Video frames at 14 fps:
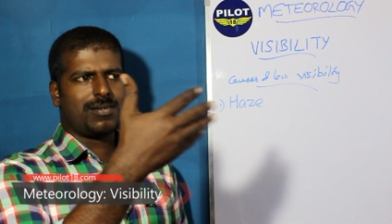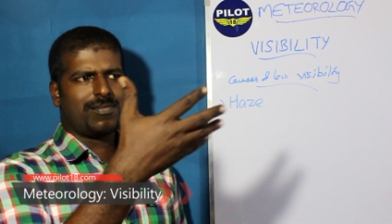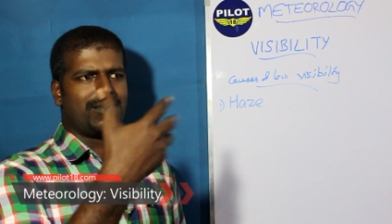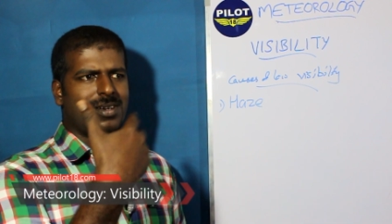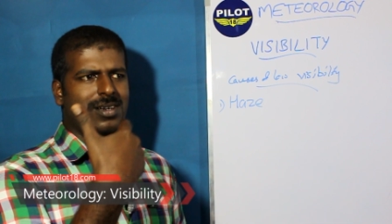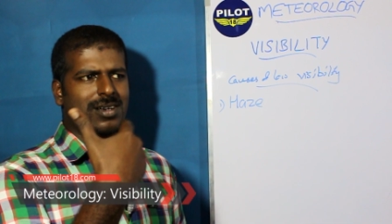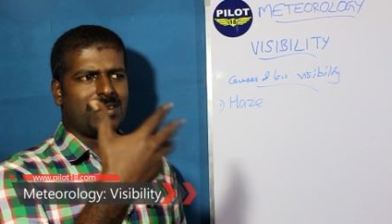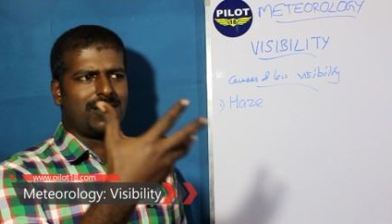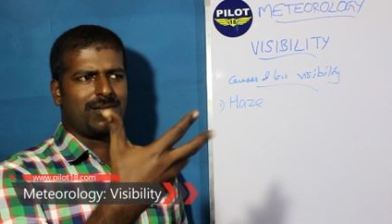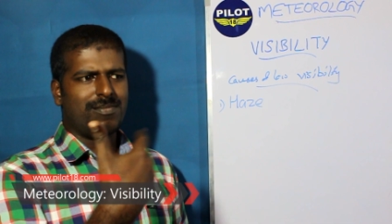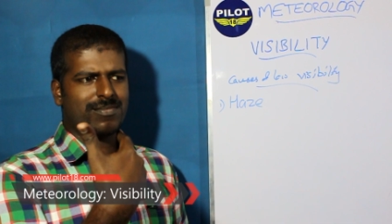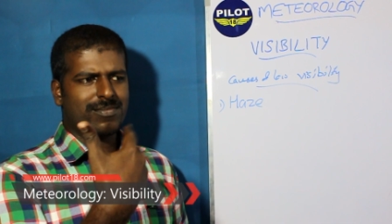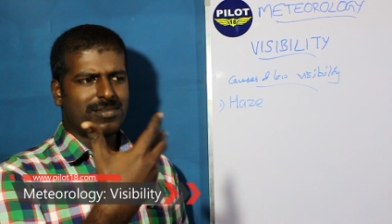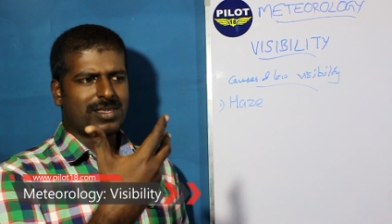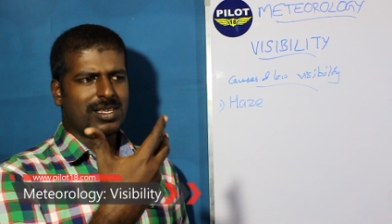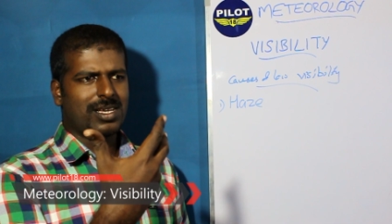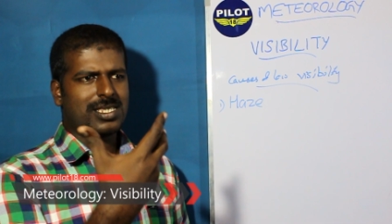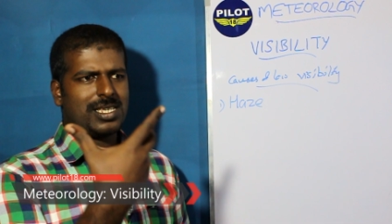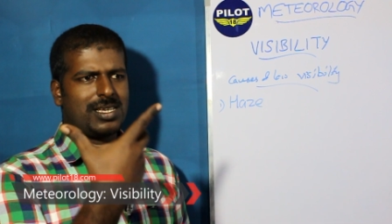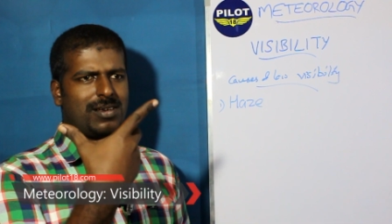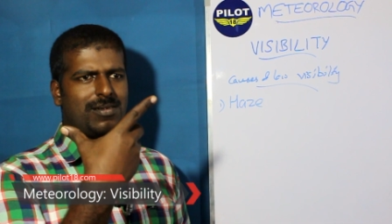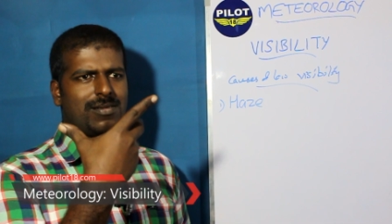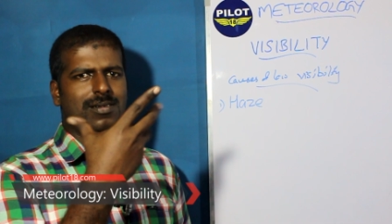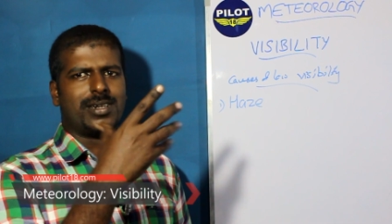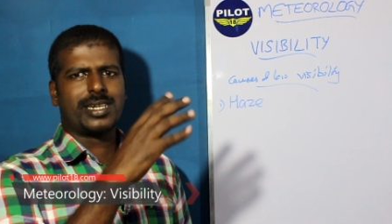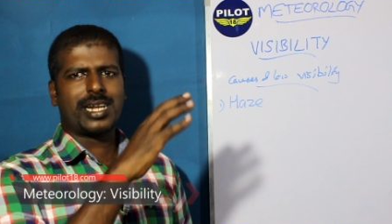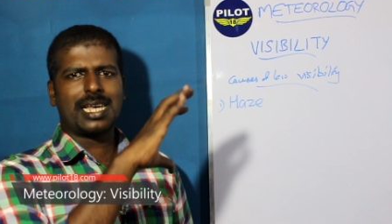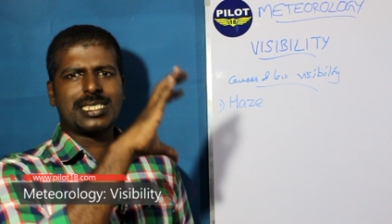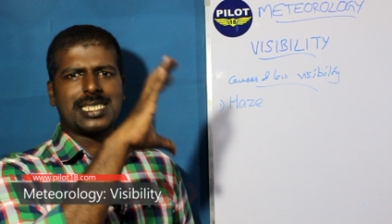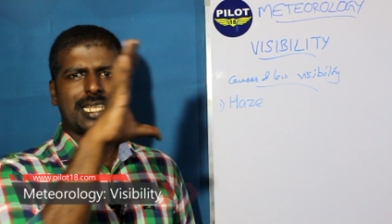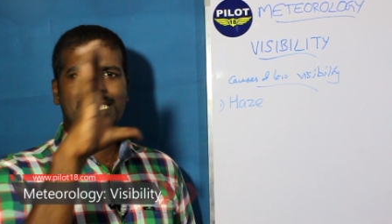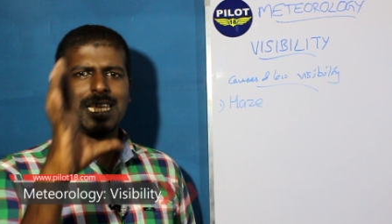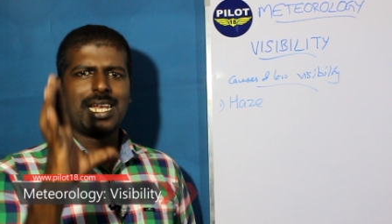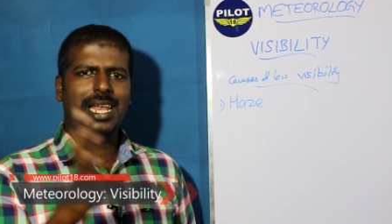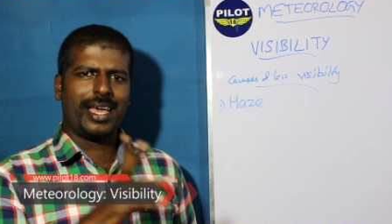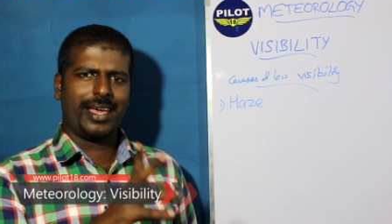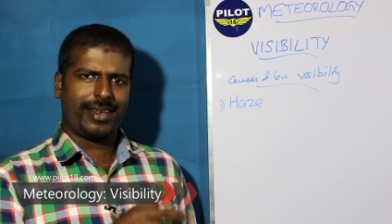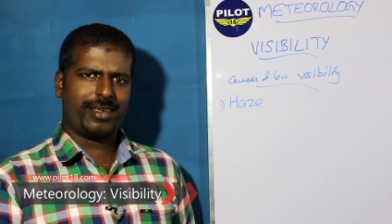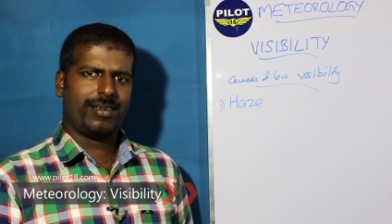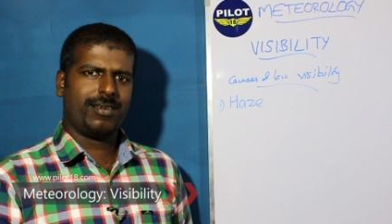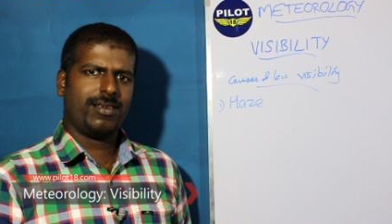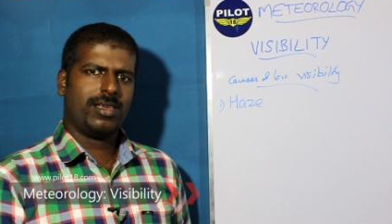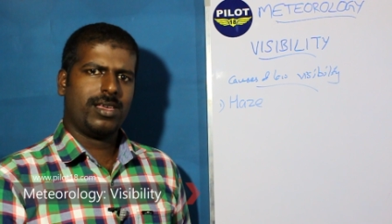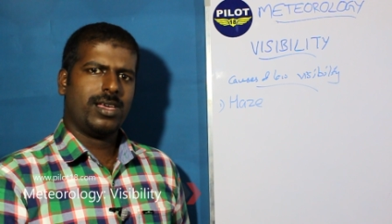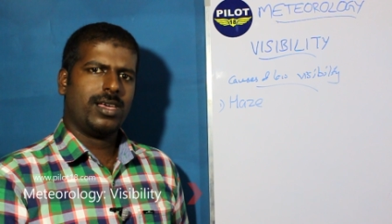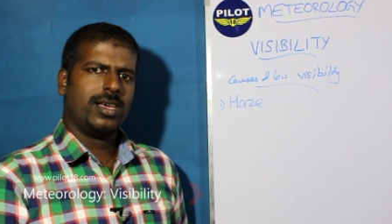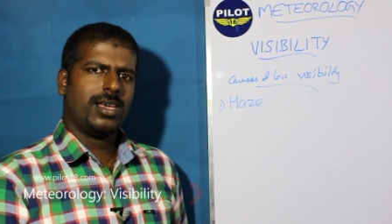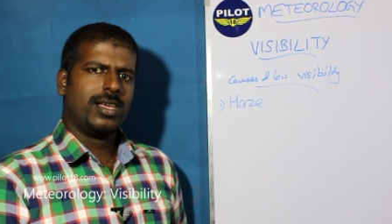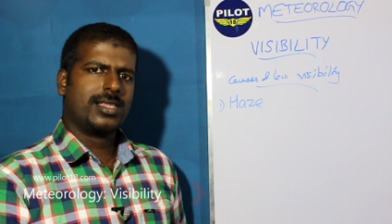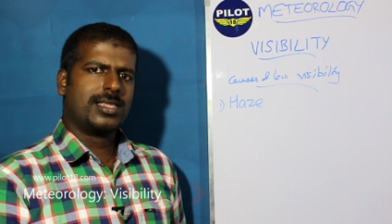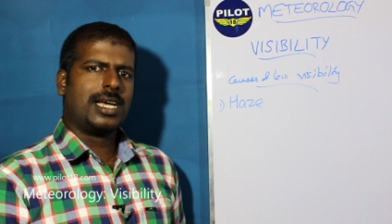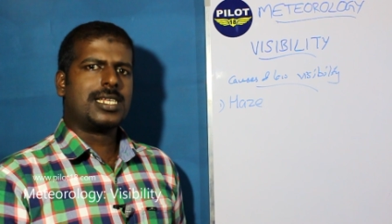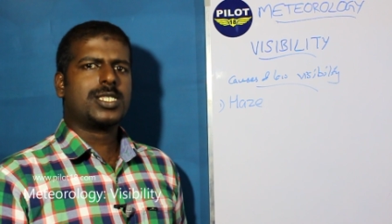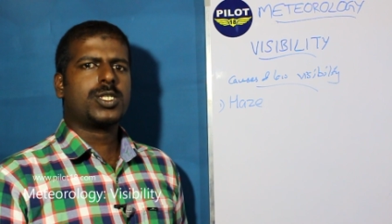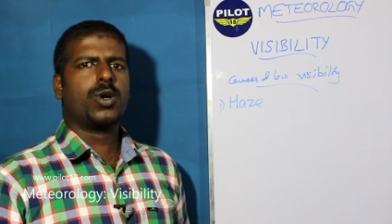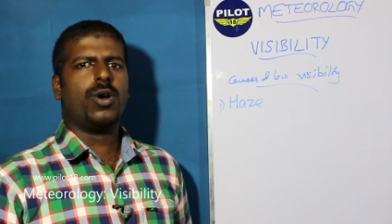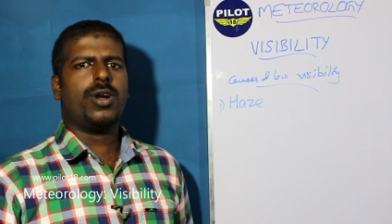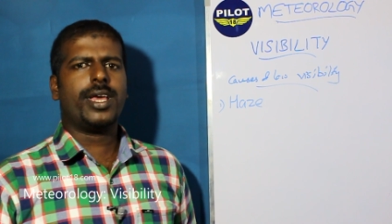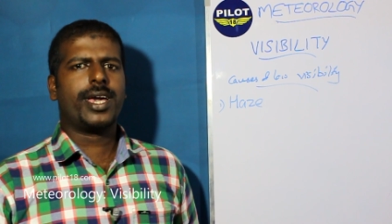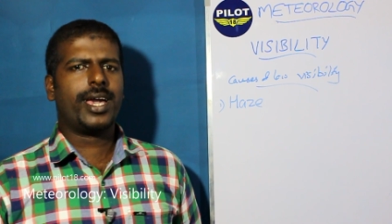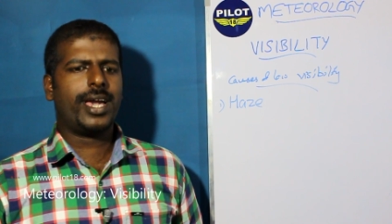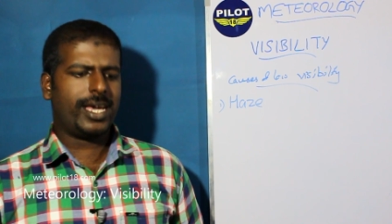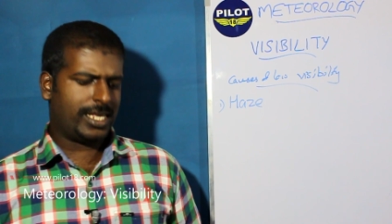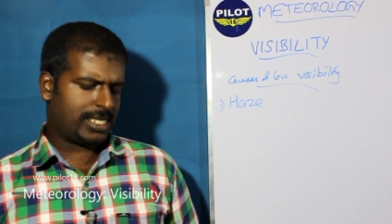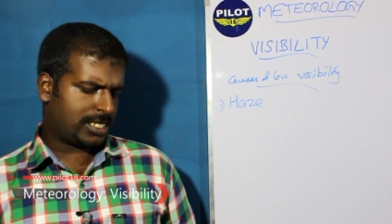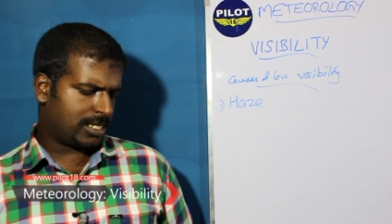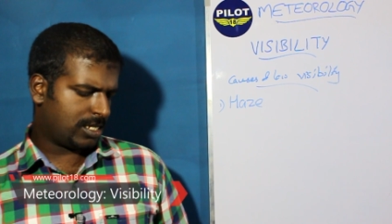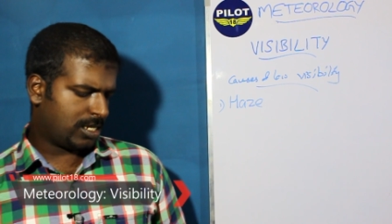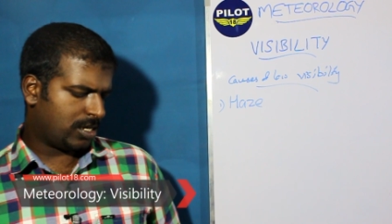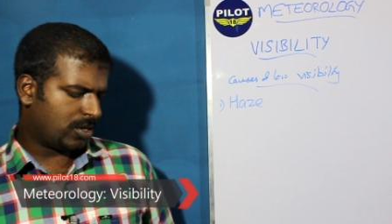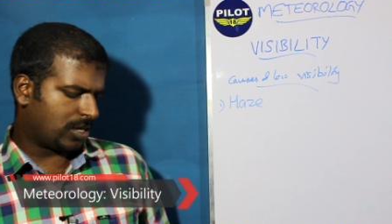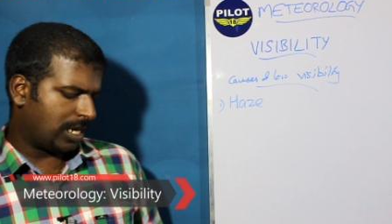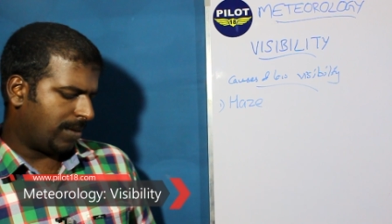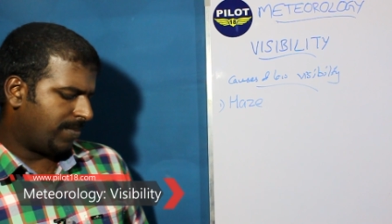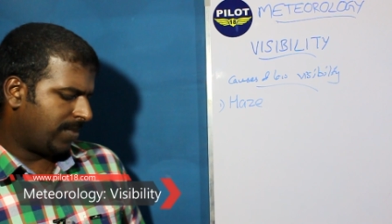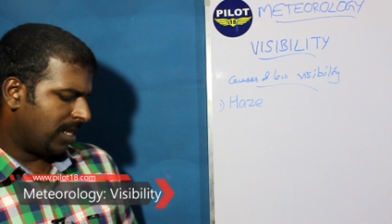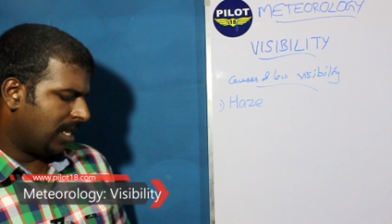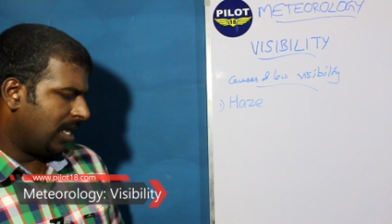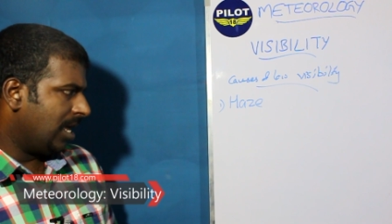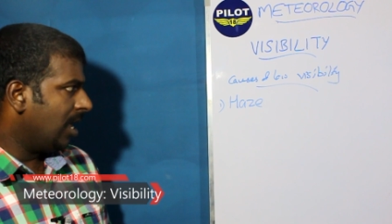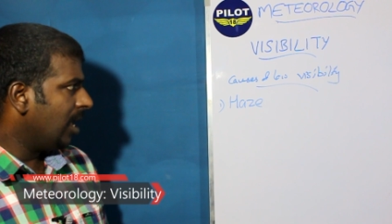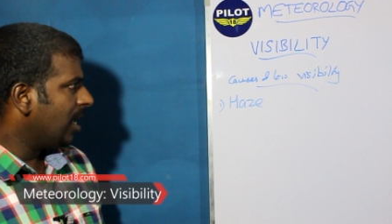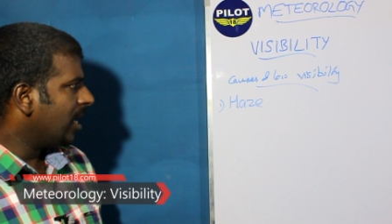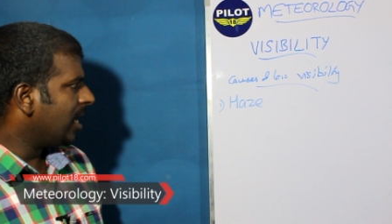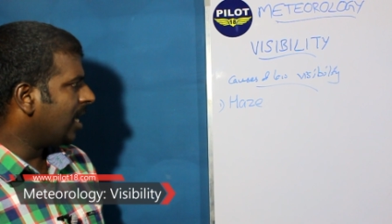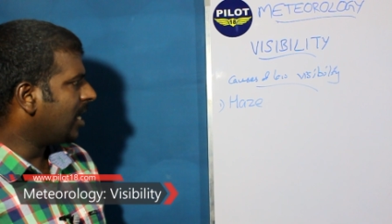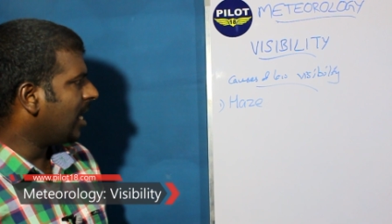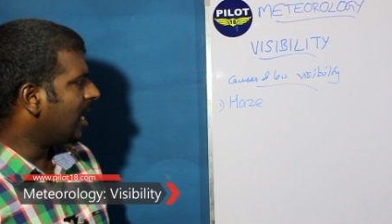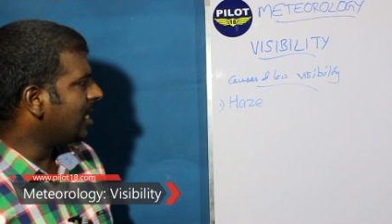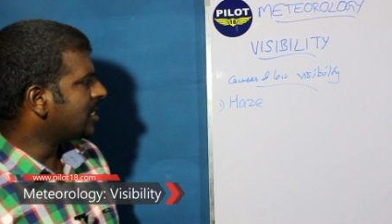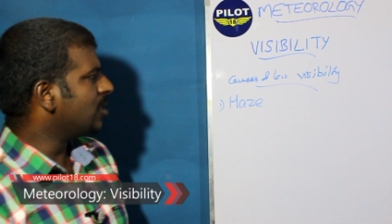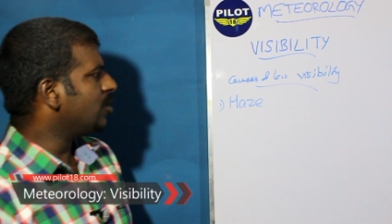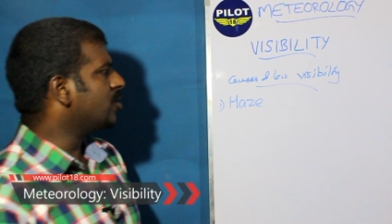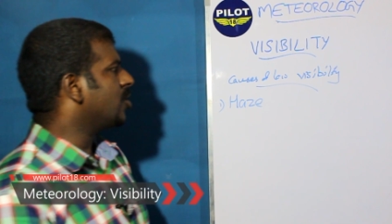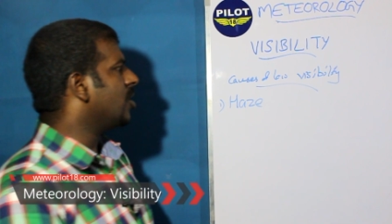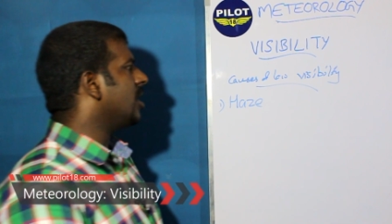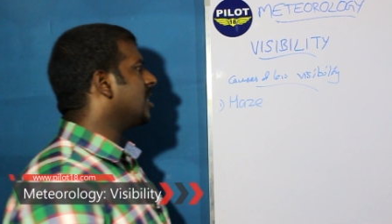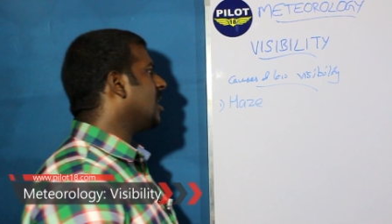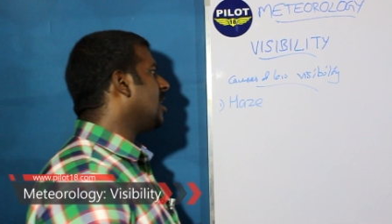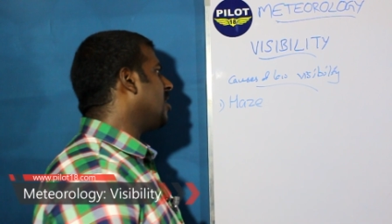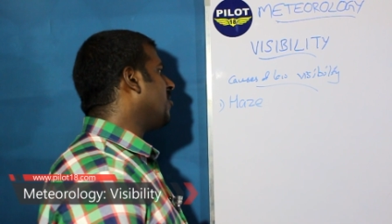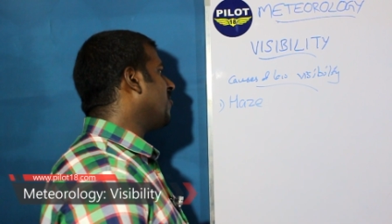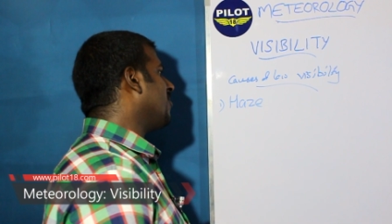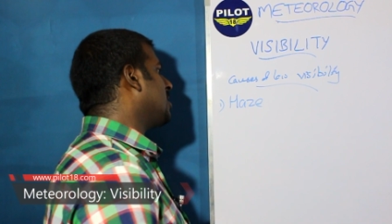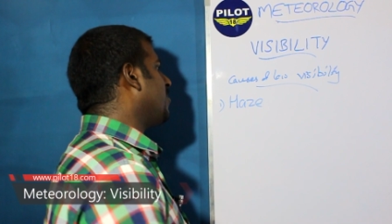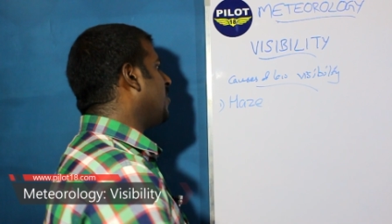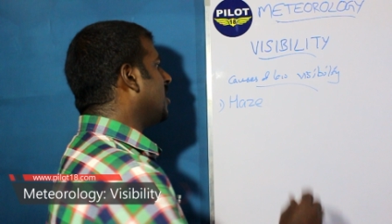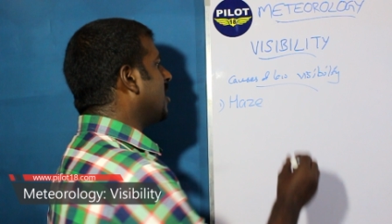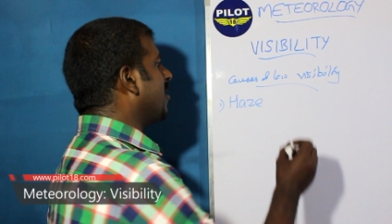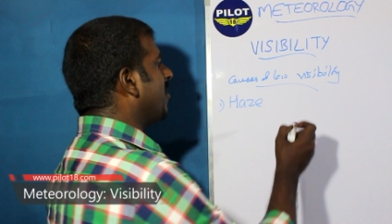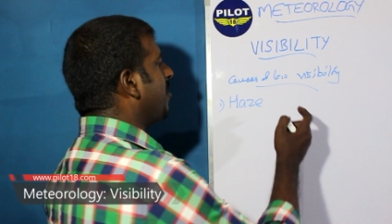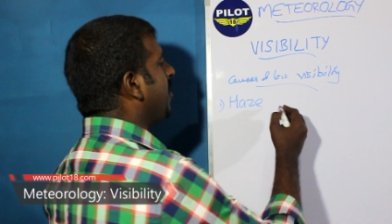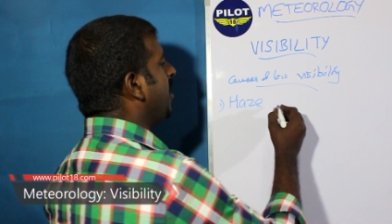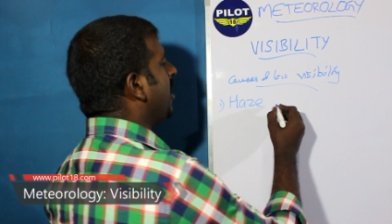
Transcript: mm, uh, uh, uh, translucent layer that is called a haze. Okay. In haze usually the visibility will